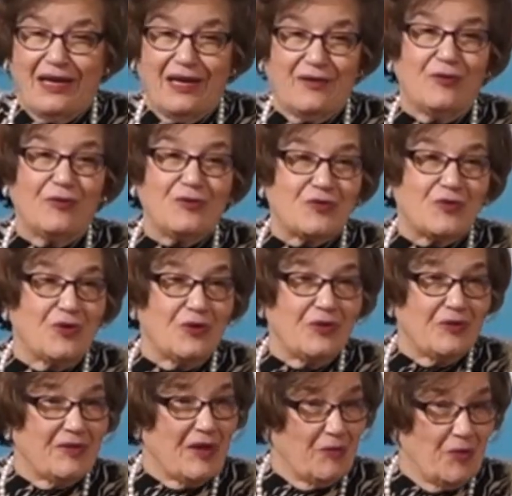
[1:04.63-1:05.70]
and also
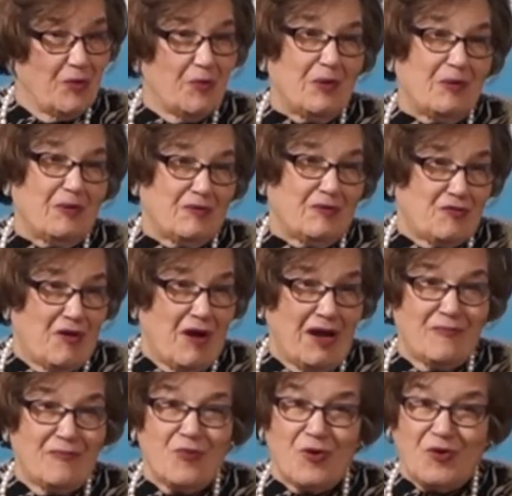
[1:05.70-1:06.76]
that we will try
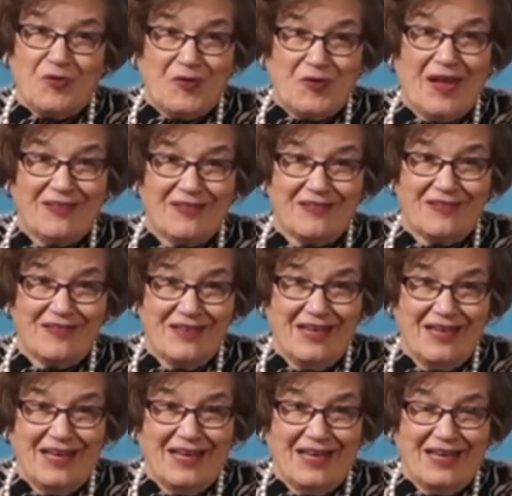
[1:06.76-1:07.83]
and work together
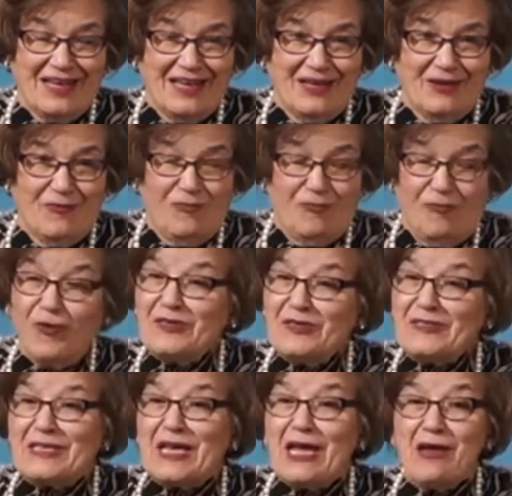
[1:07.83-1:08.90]
uh, for the
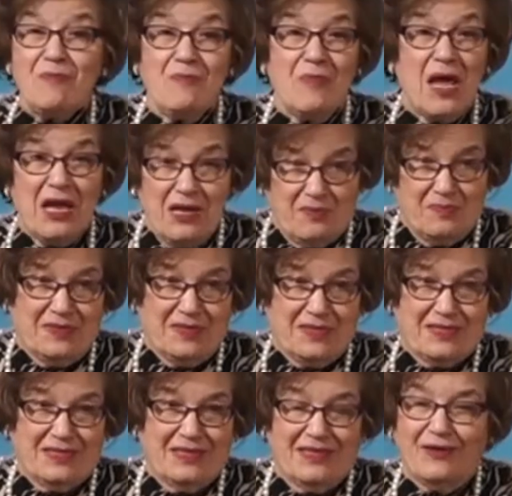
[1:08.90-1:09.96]
same
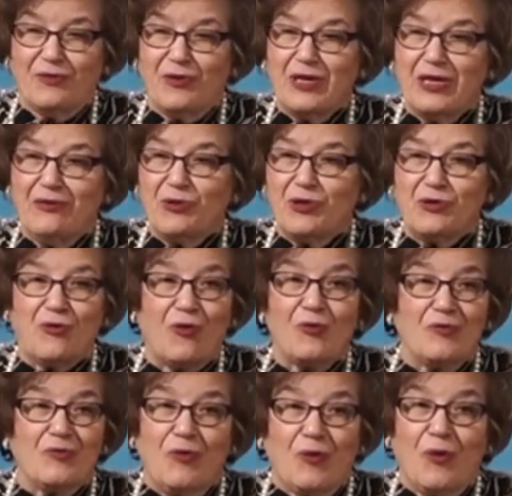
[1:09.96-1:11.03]
aims. We, we're
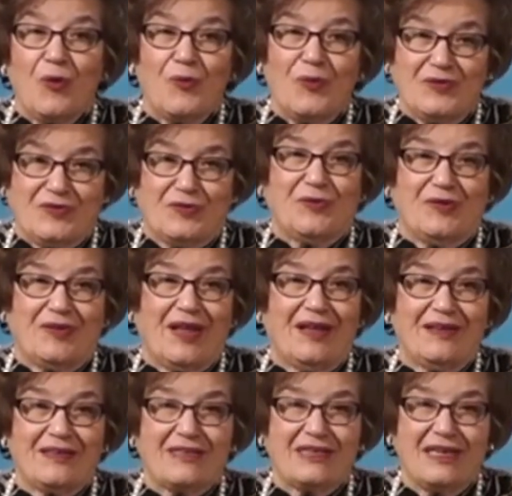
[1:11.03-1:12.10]
all always doing
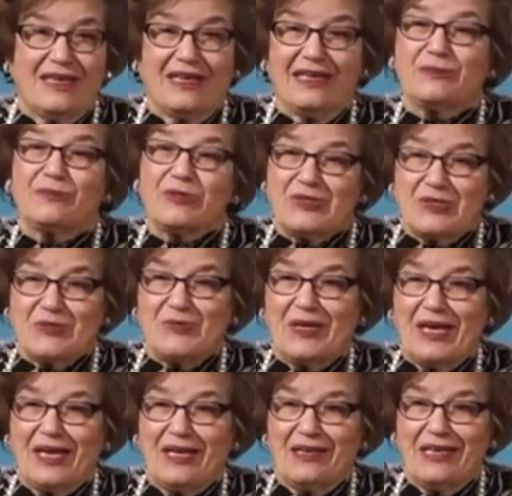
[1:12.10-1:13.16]
that as much as we
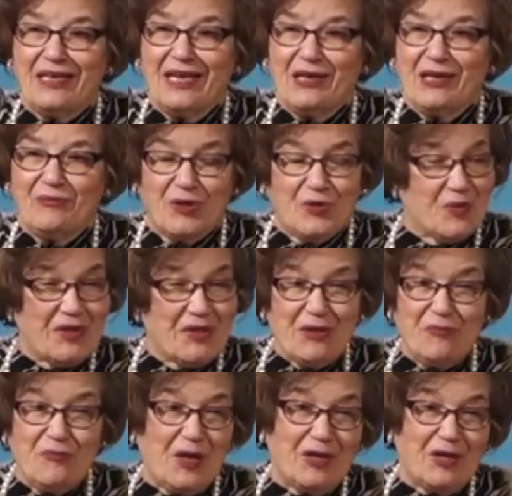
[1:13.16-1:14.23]
can, but with
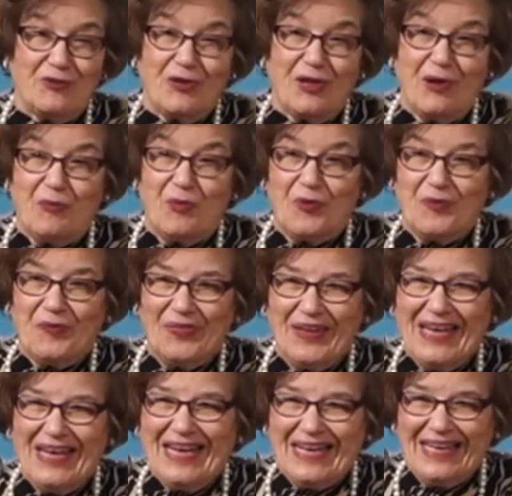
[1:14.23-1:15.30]
him we can do a lot more.
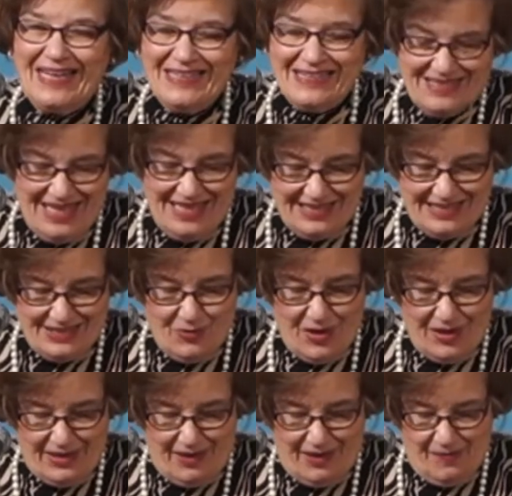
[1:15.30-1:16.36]
Let's, let's
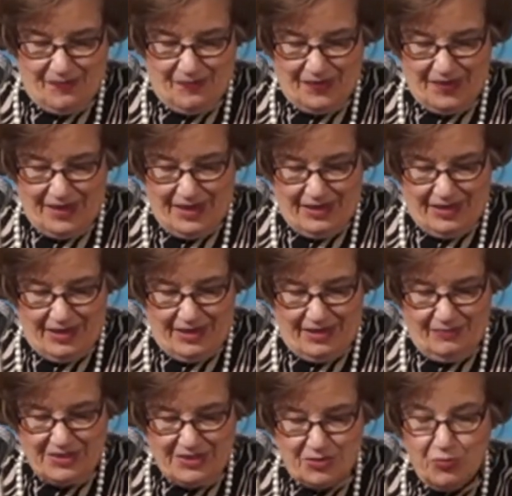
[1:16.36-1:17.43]
welcome uh,
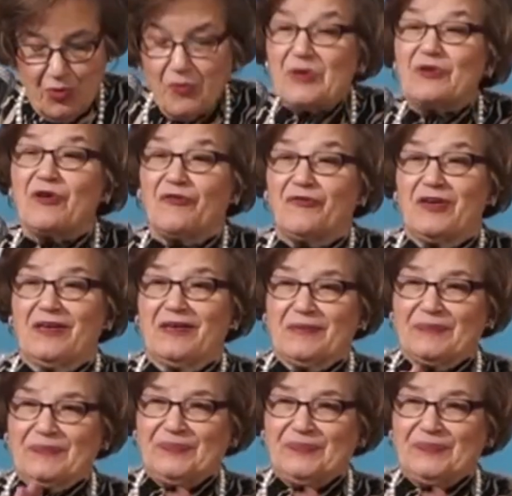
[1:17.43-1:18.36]
Mister Mobin Rafiq.